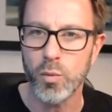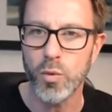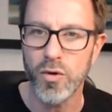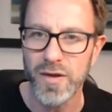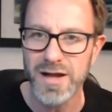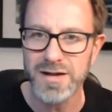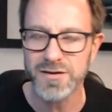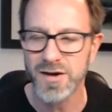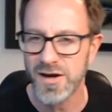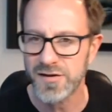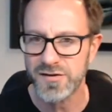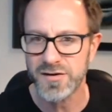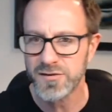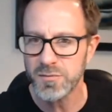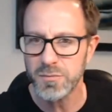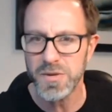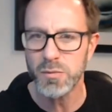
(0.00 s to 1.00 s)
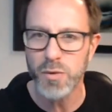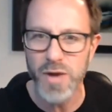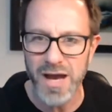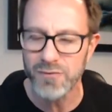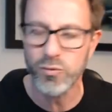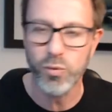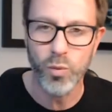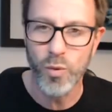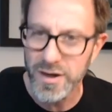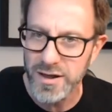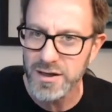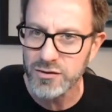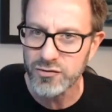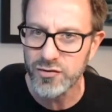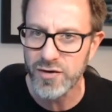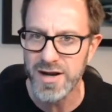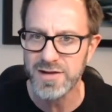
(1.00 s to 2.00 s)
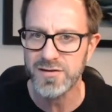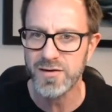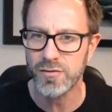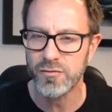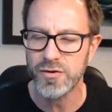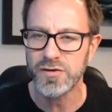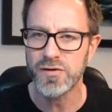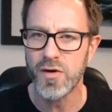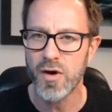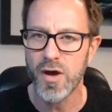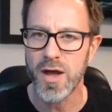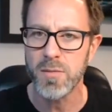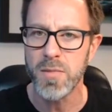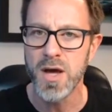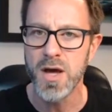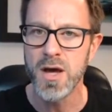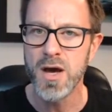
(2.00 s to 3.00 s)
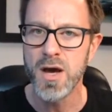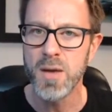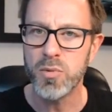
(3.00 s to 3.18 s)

And what that does, it doesn't mean we have winning trades every time,